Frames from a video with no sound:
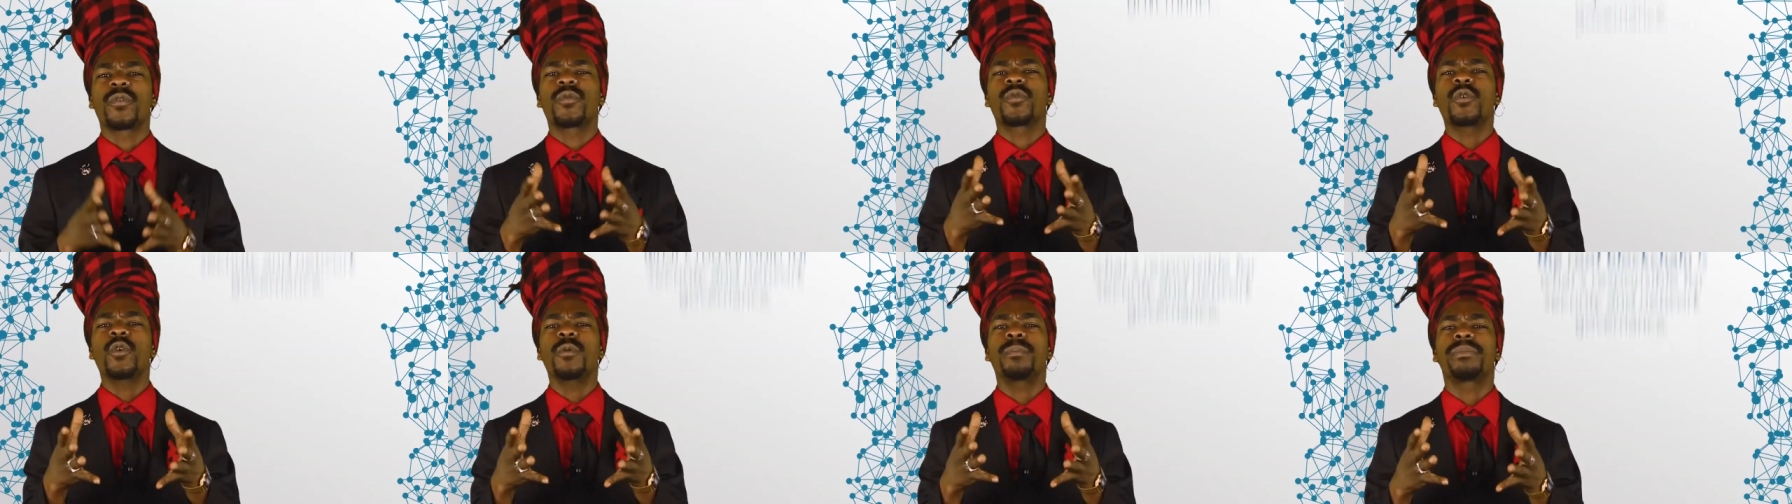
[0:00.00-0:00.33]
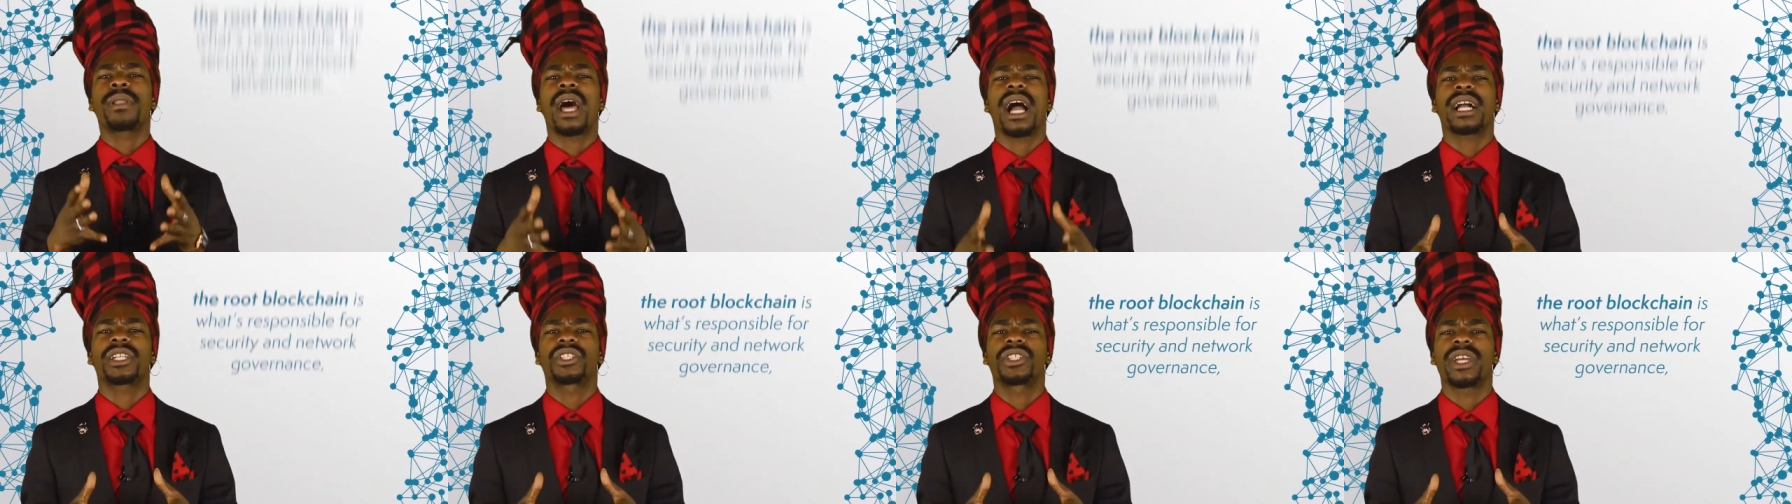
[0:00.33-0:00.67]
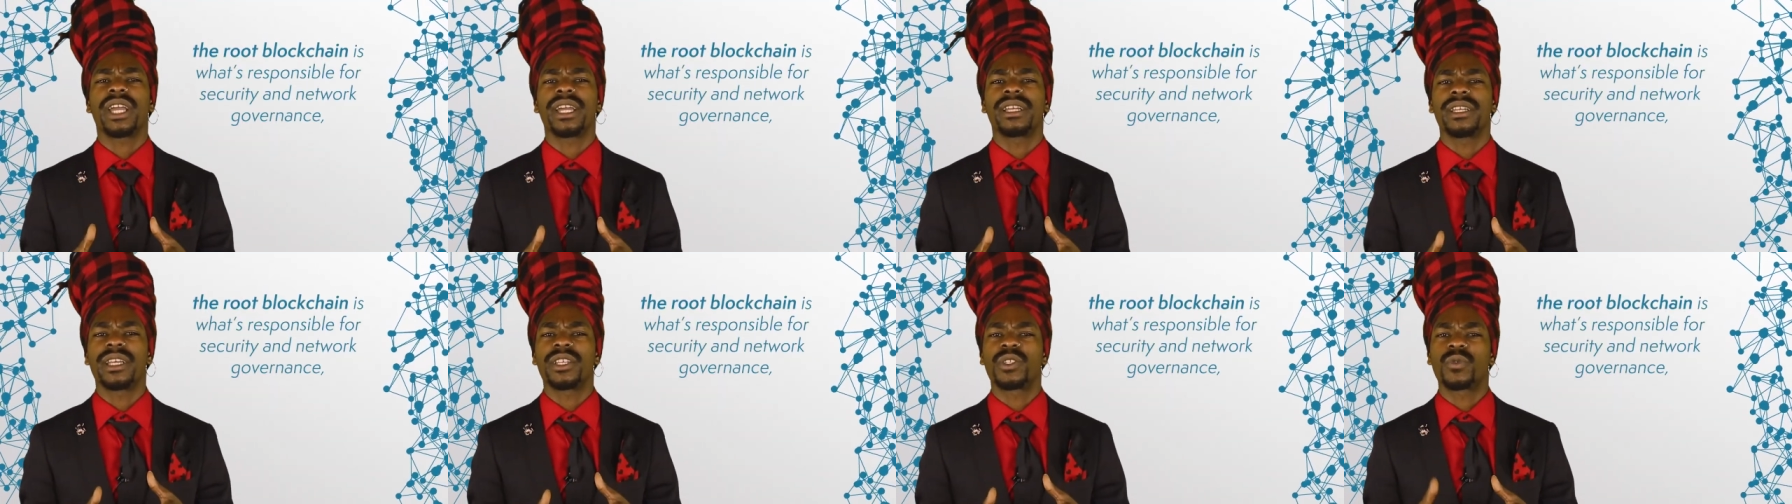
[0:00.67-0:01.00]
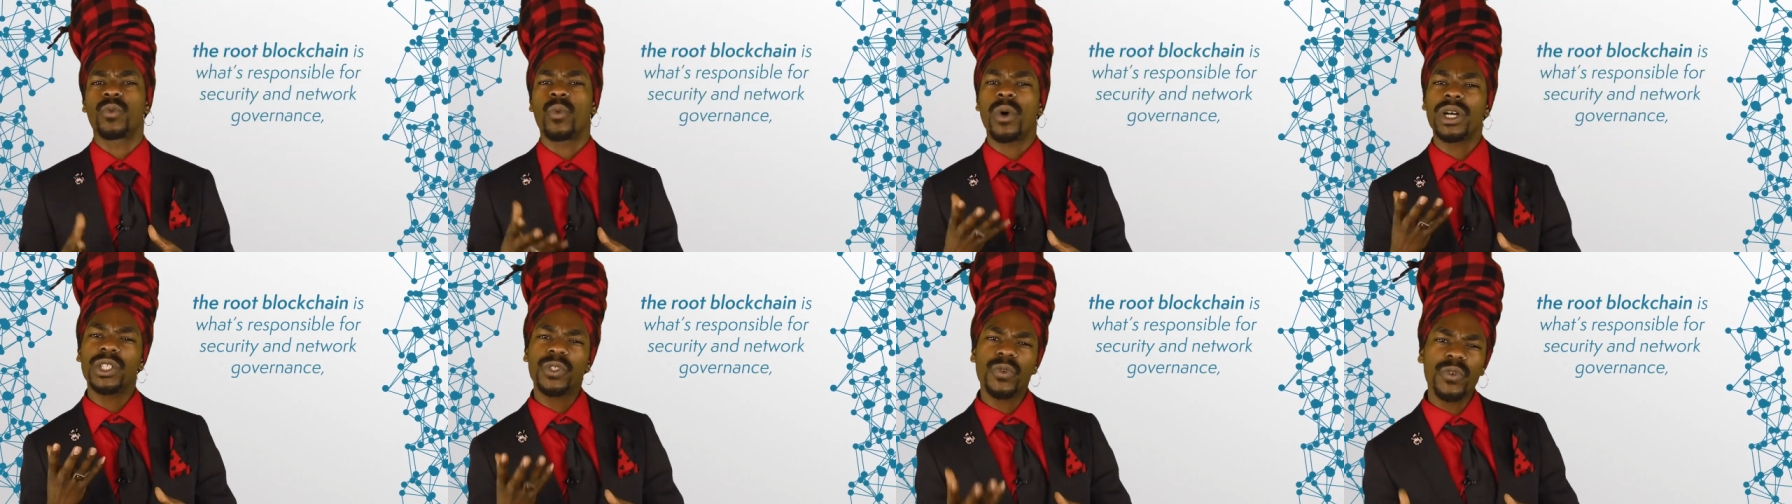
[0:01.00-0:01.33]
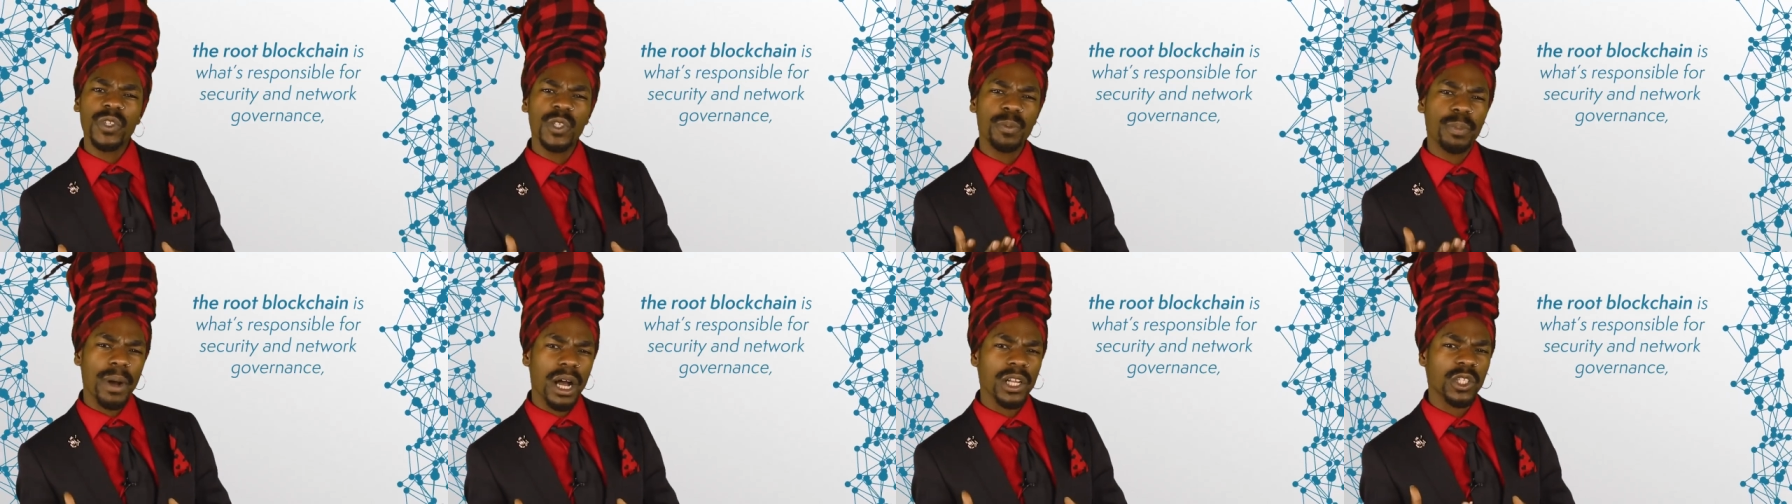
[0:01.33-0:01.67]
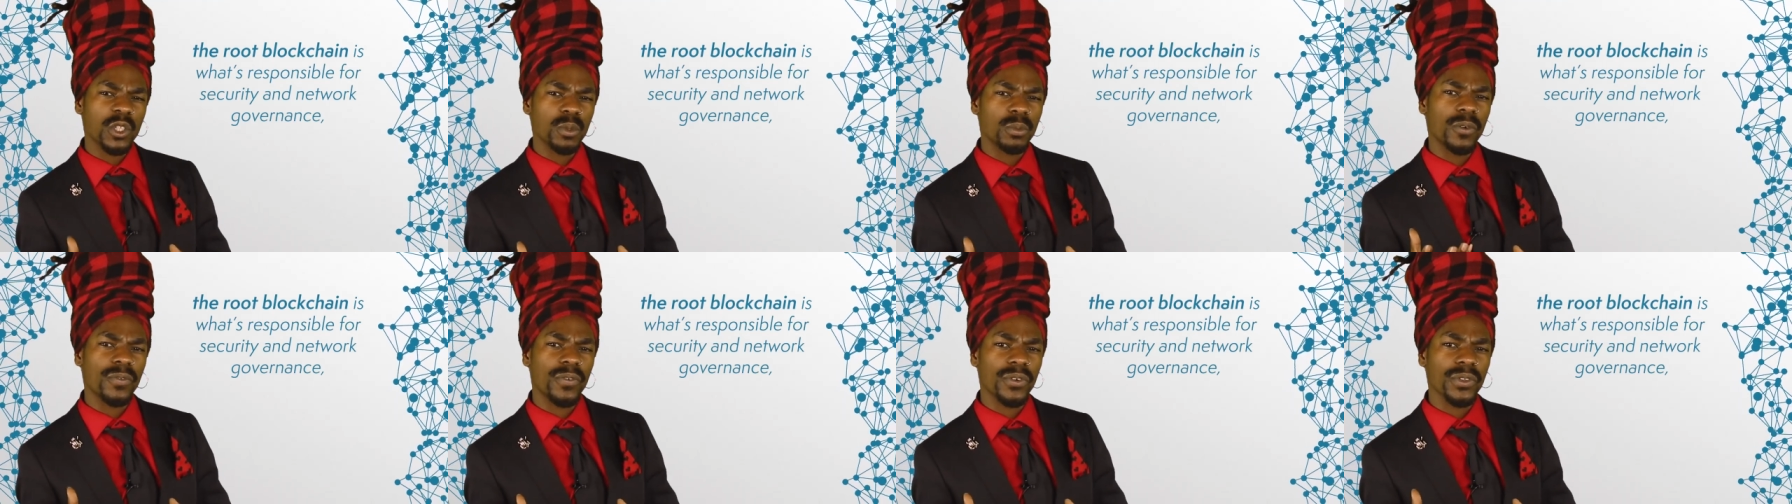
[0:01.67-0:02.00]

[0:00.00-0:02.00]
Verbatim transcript: The root blockchain is what's responsible